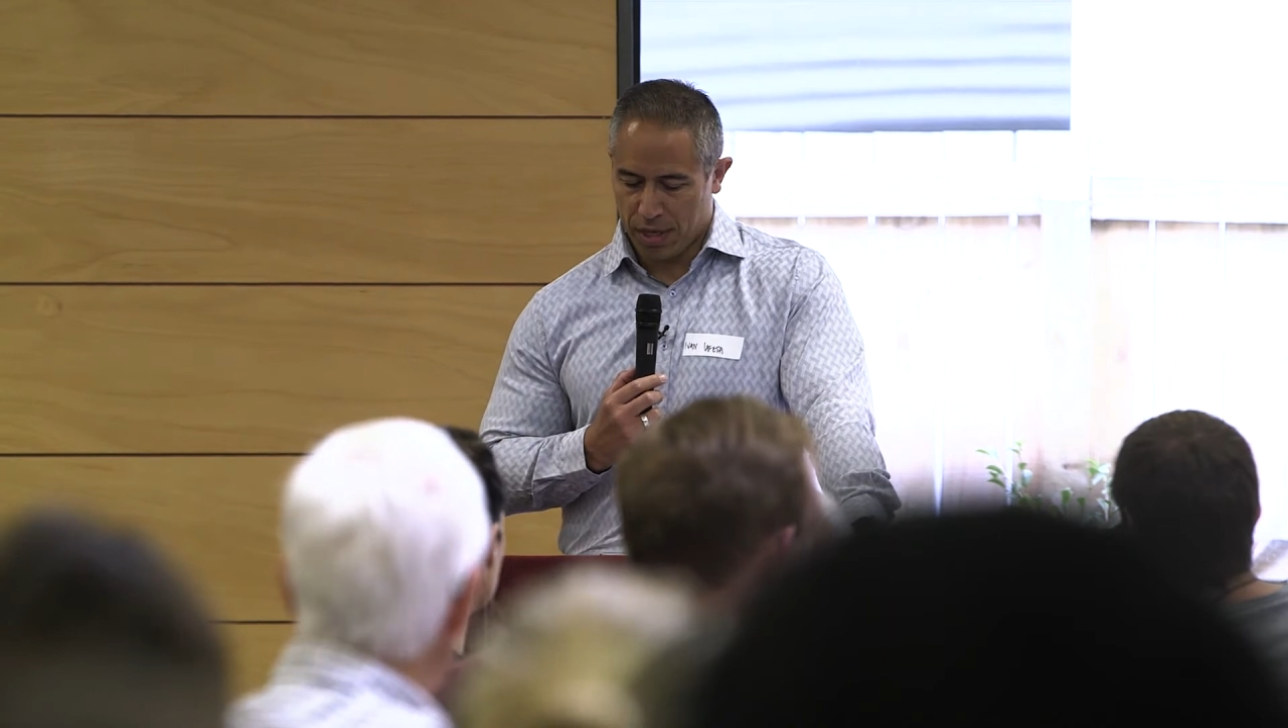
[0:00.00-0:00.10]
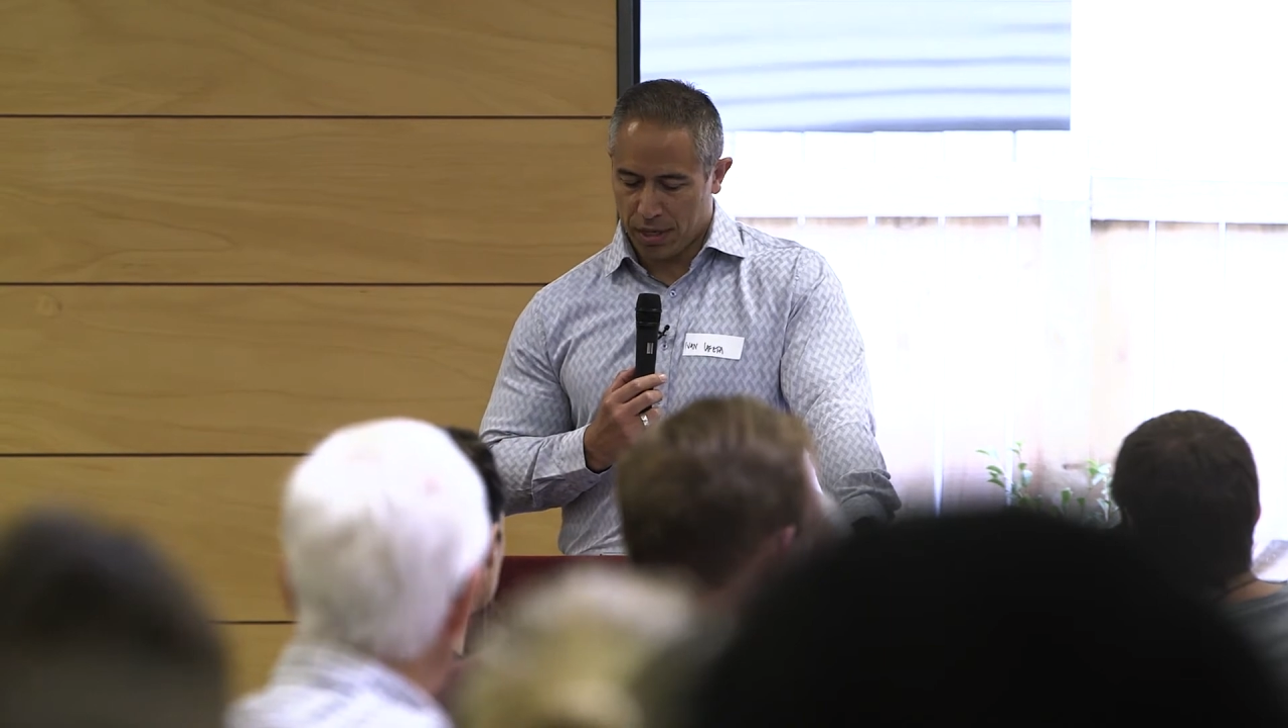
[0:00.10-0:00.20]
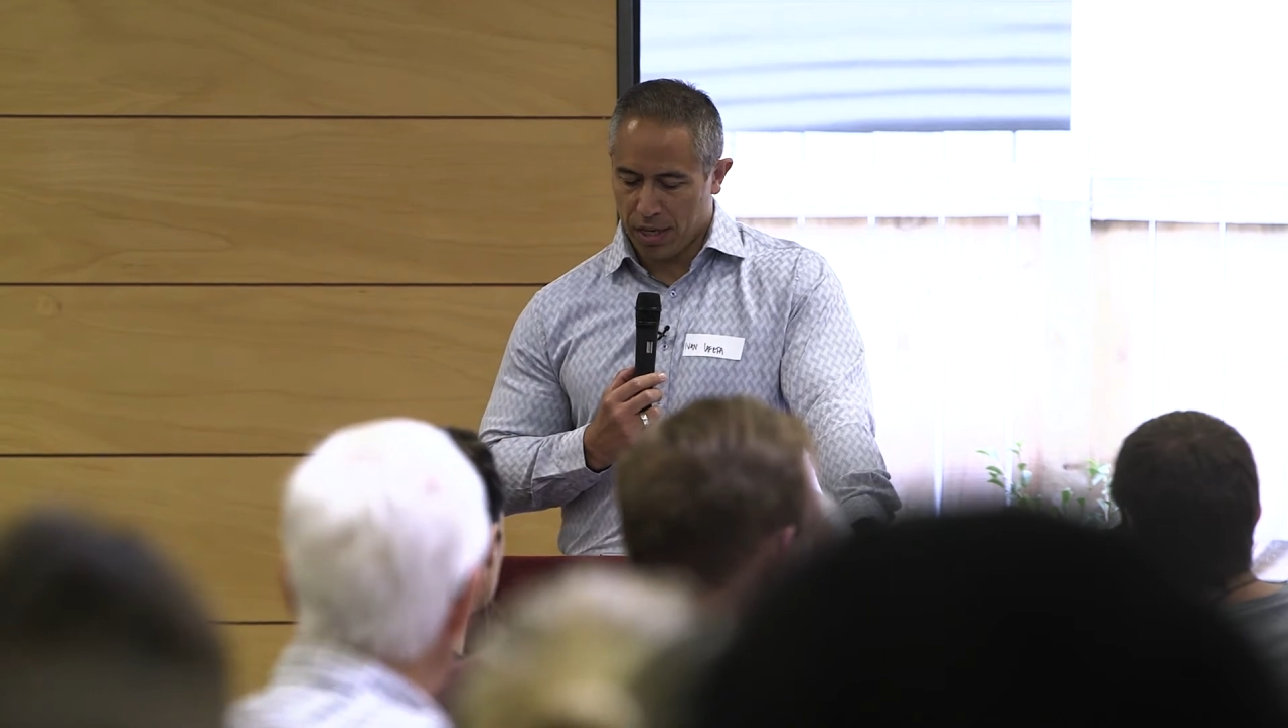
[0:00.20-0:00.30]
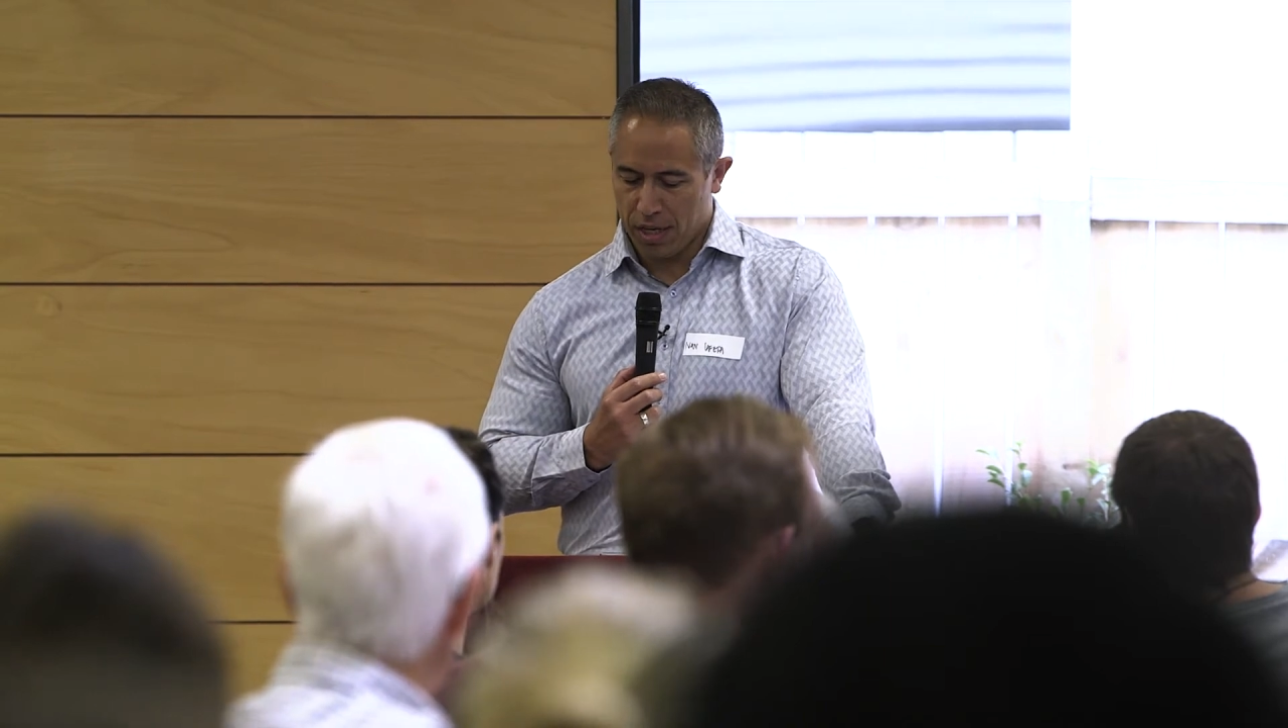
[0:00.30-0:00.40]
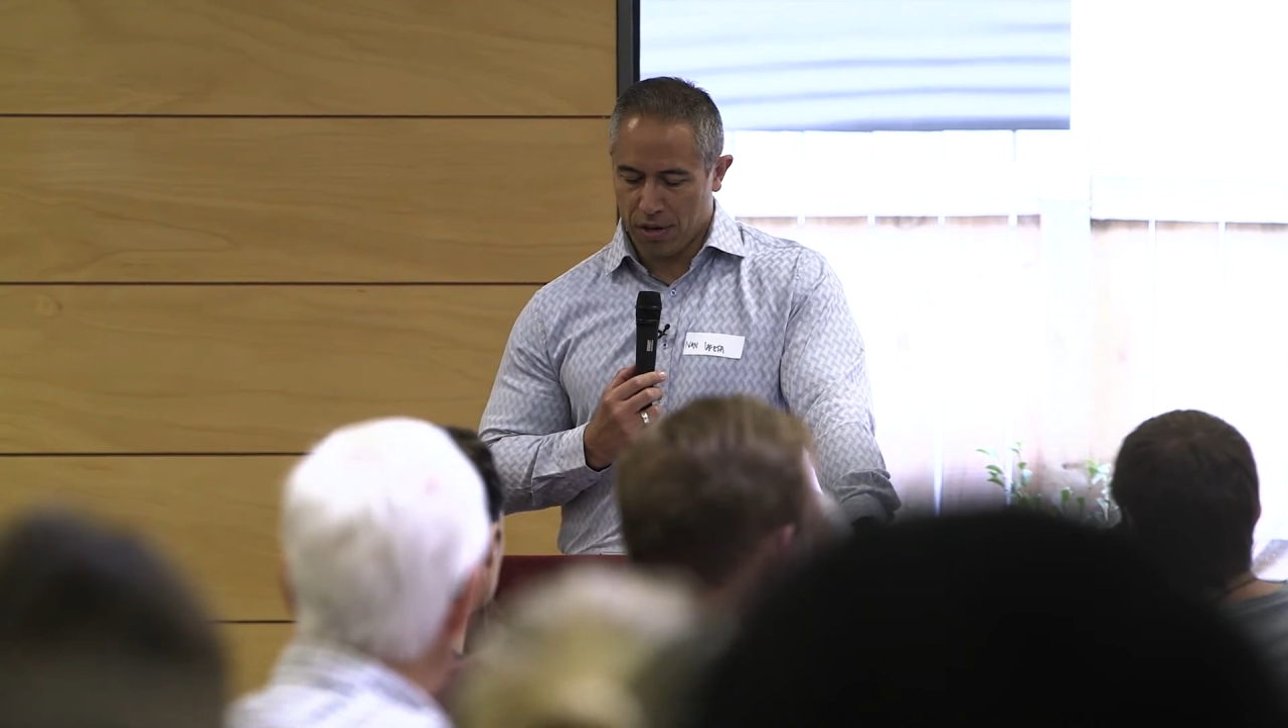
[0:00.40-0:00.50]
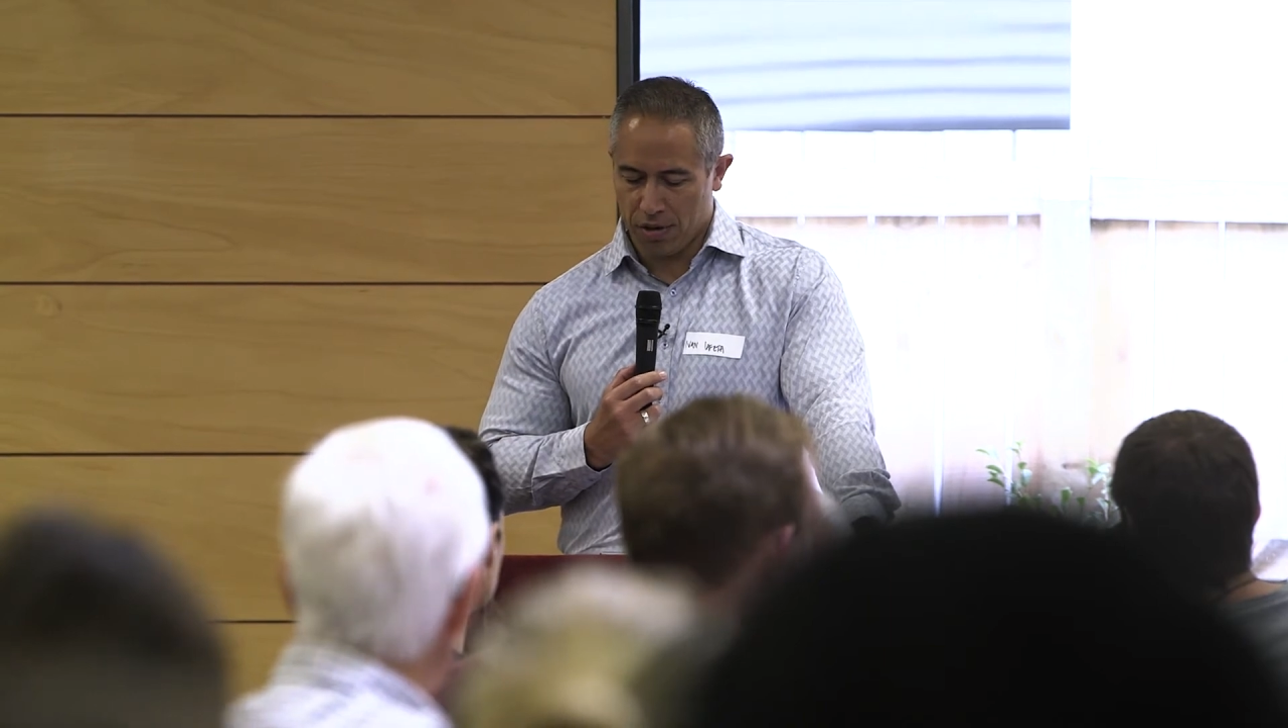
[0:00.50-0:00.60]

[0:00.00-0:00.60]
in key